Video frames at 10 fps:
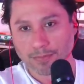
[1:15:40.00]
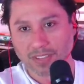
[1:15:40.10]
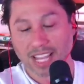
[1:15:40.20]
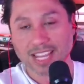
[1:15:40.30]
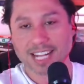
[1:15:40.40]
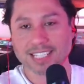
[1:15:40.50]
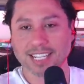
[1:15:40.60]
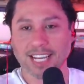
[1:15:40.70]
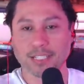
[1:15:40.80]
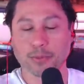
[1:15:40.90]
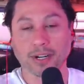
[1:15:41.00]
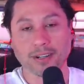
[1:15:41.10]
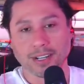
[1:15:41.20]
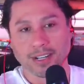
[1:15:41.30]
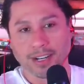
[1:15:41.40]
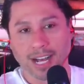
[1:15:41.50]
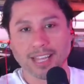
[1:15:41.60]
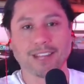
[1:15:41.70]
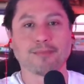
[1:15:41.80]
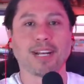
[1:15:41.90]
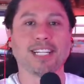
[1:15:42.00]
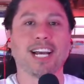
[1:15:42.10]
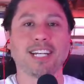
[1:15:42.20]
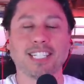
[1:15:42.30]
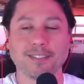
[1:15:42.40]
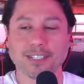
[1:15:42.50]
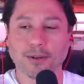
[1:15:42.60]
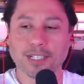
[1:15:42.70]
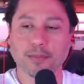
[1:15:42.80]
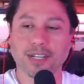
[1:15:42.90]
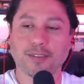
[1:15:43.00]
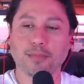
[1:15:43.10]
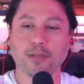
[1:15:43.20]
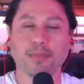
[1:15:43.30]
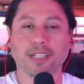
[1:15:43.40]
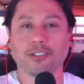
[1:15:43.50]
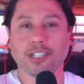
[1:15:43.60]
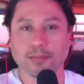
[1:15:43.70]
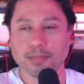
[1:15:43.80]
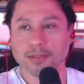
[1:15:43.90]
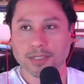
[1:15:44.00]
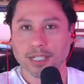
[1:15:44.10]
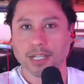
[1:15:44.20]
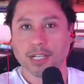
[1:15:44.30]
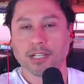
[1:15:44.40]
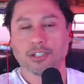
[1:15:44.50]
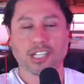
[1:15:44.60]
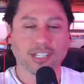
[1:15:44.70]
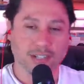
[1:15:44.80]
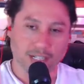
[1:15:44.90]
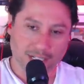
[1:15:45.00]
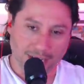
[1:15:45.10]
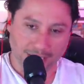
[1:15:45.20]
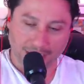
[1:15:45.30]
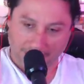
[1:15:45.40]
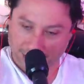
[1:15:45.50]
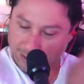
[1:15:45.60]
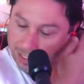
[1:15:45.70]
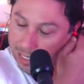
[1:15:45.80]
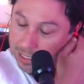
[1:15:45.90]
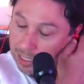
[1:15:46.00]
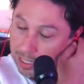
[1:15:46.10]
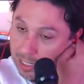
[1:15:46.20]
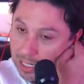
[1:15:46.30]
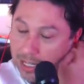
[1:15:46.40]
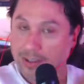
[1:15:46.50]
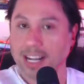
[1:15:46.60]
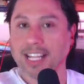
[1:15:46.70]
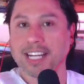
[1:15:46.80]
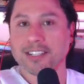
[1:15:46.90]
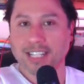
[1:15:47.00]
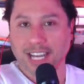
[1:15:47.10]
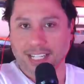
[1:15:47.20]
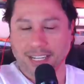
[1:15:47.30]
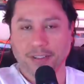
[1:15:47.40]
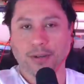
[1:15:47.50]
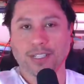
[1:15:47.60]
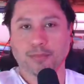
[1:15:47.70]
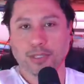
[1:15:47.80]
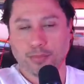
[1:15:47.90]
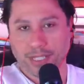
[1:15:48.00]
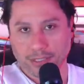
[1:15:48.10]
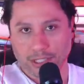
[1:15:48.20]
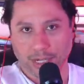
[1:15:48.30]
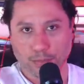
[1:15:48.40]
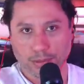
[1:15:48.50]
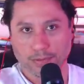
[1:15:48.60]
And that's the case where I love my dad, even though he's a bit of a blue-pilled chump. She starts to take the attitude that, you know what, I like your dad, even though he's a blue-pilled chump.